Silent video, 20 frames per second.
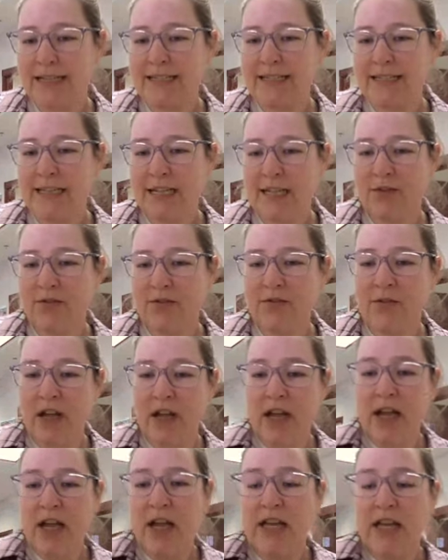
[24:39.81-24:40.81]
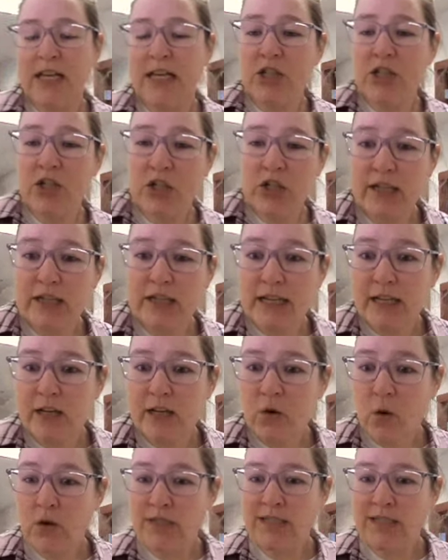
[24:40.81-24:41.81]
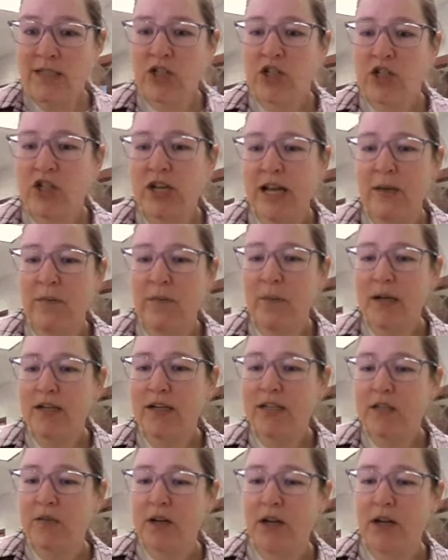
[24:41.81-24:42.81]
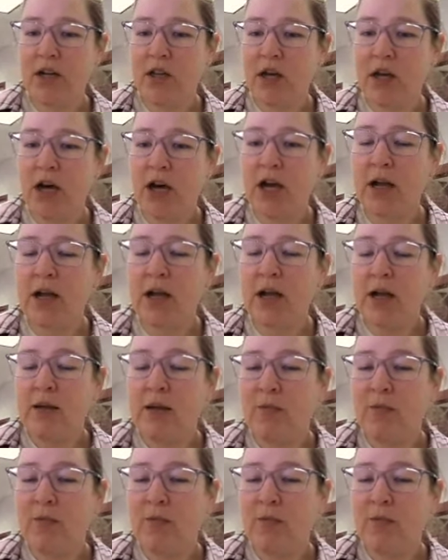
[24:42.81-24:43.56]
As if initially it holds its shape and it's very long,